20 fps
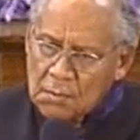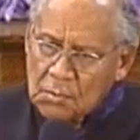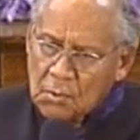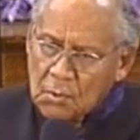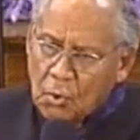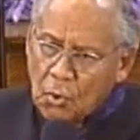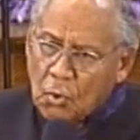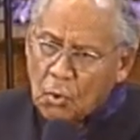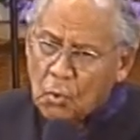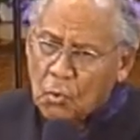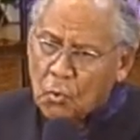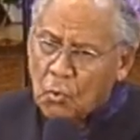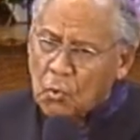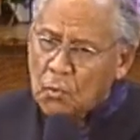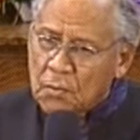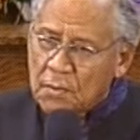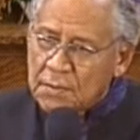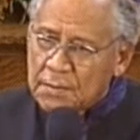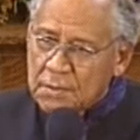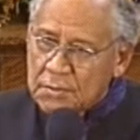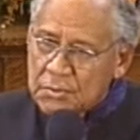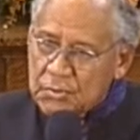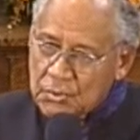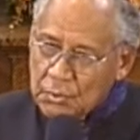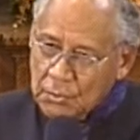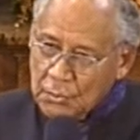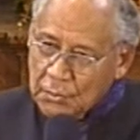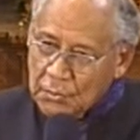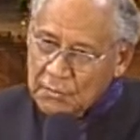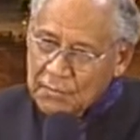know the
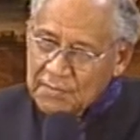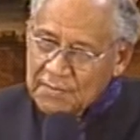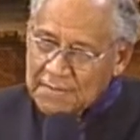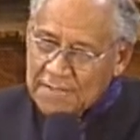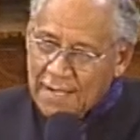truth